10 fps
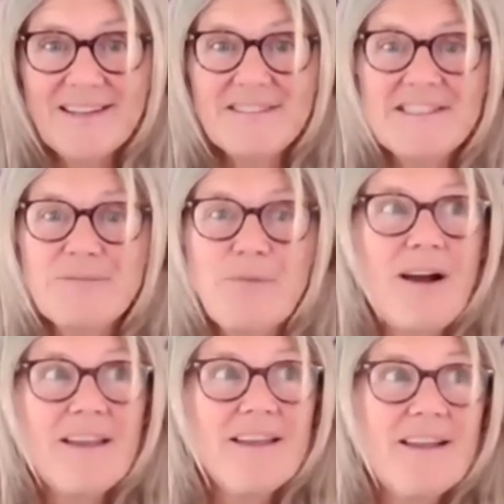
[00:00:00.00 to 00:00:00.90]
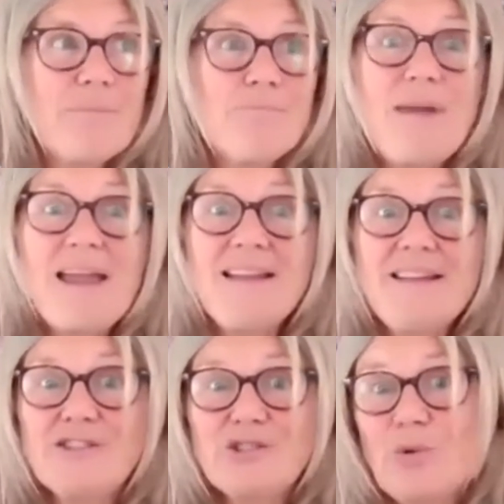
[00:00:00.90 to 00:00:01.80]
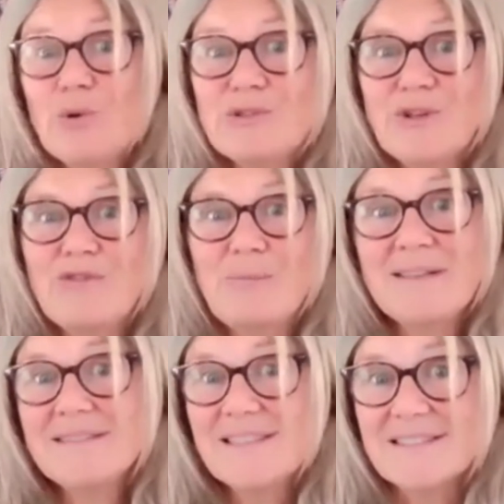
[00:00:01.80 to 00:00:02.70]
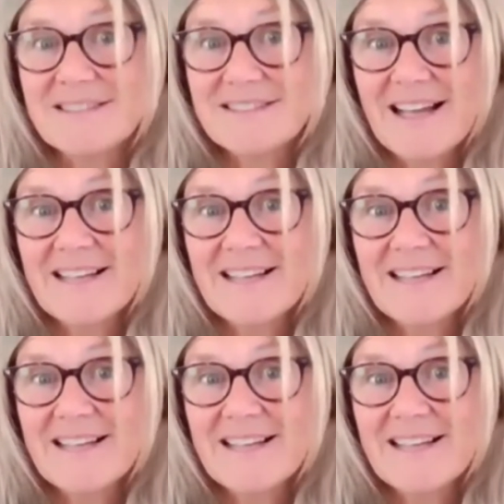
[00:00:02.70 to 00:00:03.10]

This is my main source of abundance,